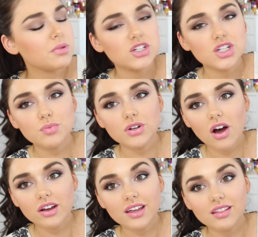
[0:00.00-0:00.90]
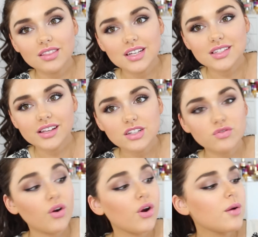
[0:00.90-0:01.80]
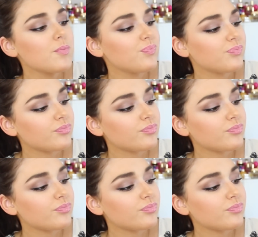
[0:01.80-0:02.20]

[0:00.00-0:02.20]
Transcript: but she would not get these nails for her.